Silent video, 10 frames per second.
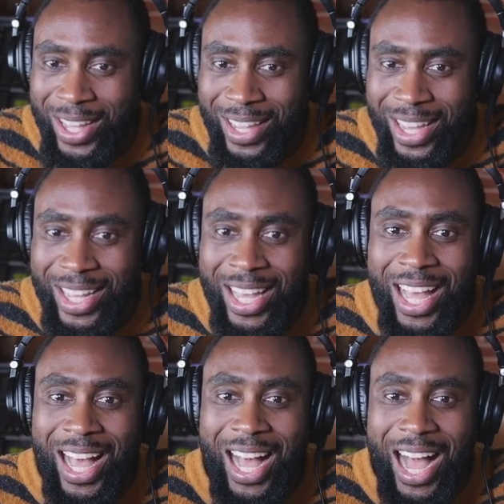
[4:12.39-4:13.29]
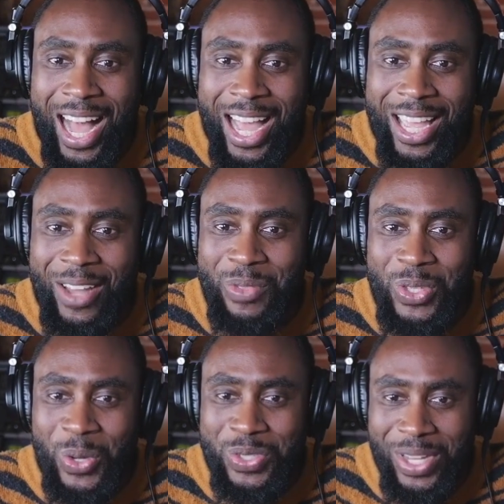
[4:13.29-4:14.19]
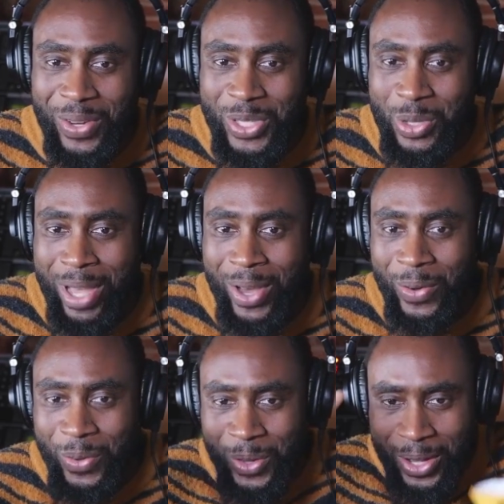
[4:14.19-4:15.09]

Like I am so serious about